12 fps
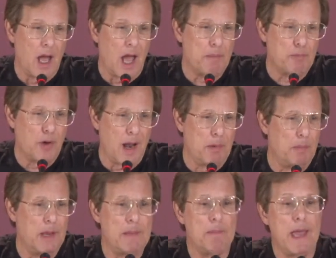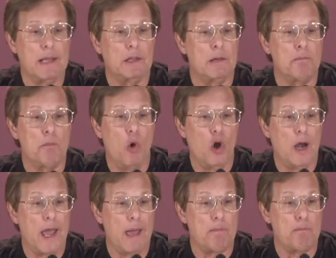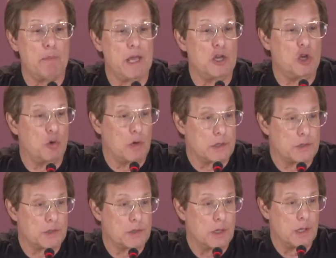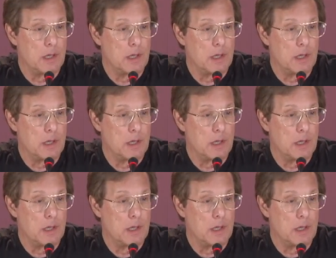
I probably make them more ambiguous.